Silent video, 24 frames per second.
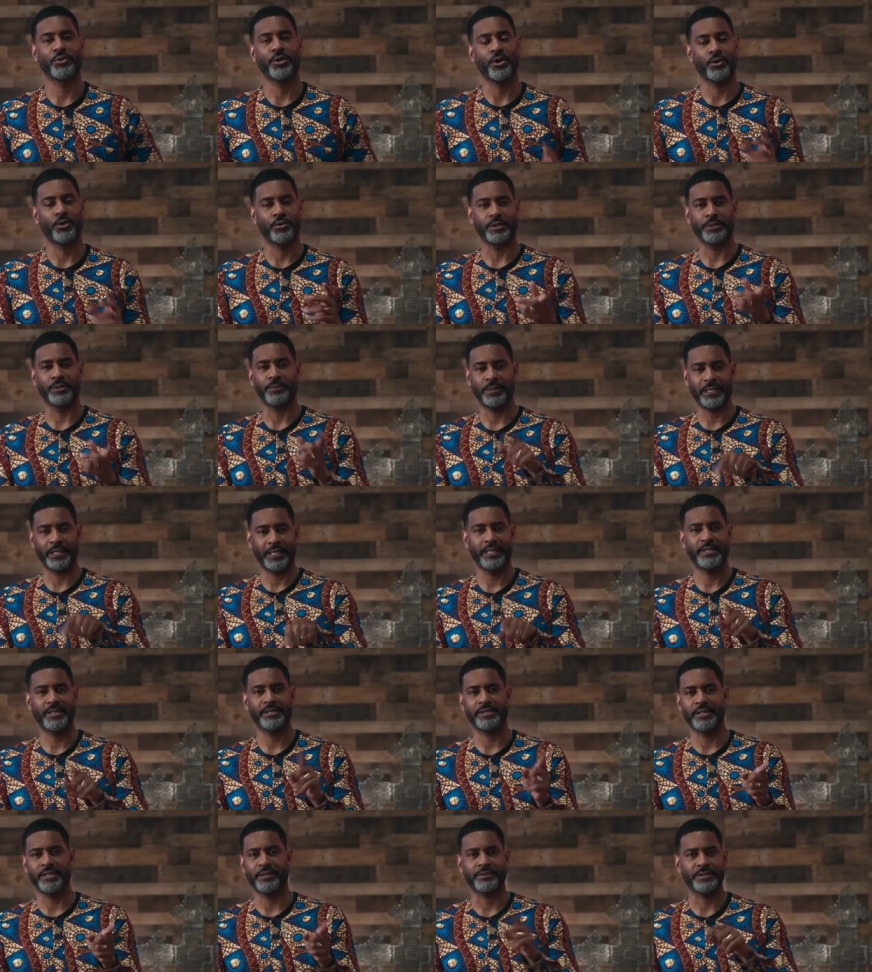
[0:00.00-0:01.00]
holy
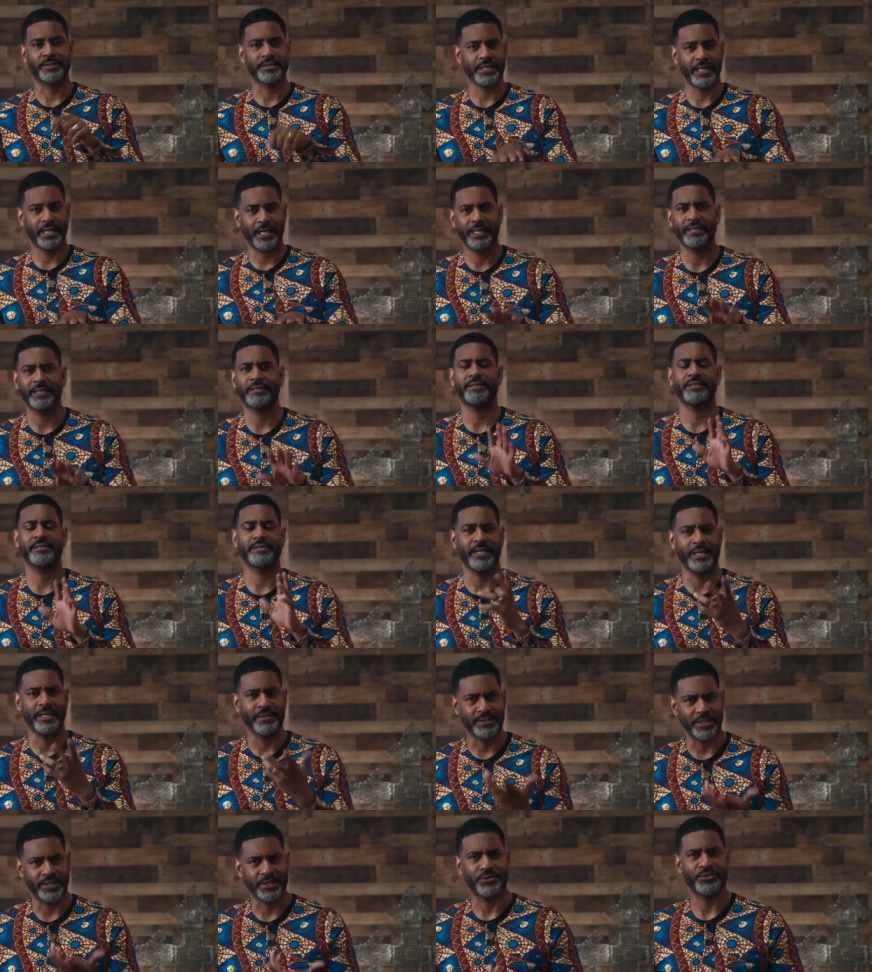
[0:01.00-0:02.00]
place, sacred site, this
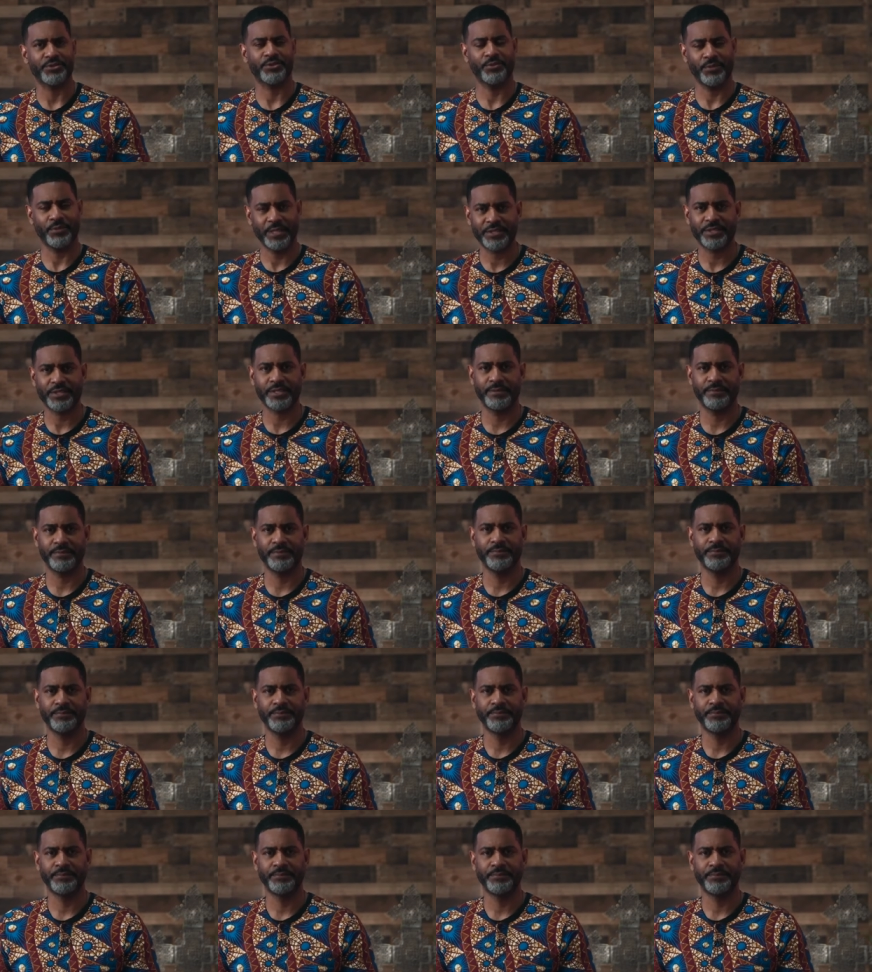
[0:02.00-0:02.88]
ancestral wisdom.